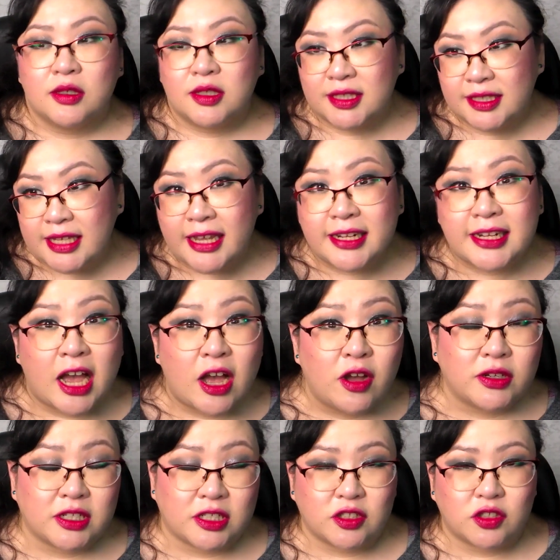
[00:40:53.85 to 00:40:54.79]
send
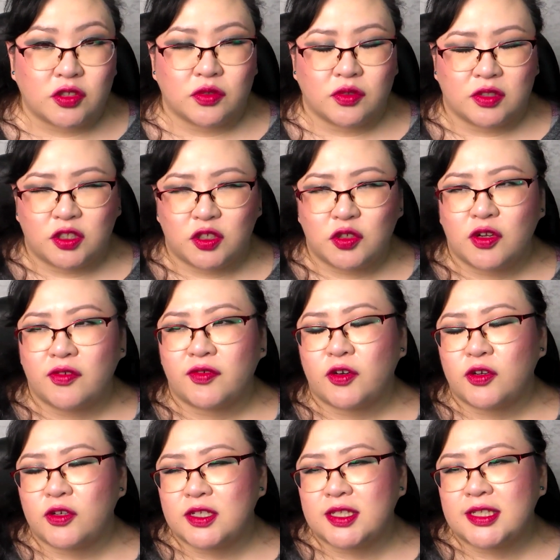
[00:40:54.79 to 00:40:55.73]
out into the
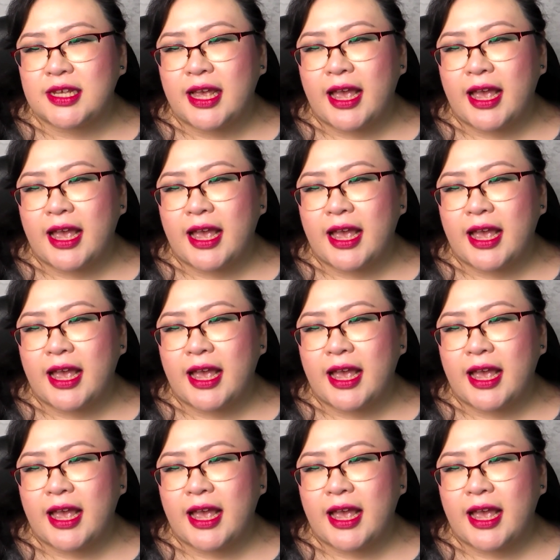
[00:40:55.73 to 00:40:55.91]
universe.